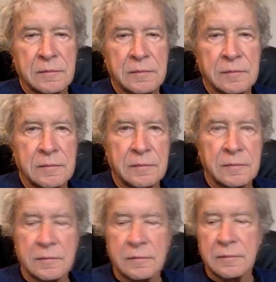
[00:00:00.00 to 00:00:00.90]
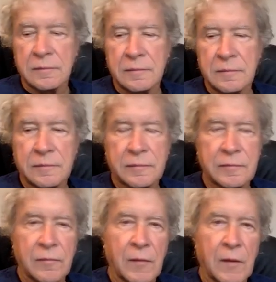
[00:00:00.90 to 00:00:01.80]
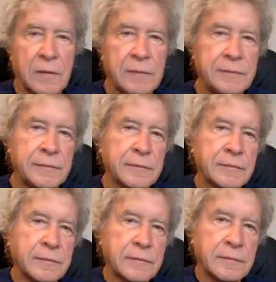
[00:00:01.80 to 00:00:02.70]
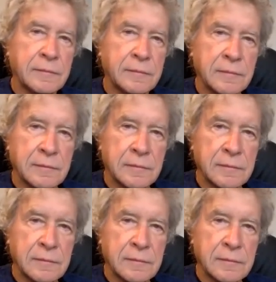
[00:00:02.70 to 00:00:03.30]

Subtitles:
(silent)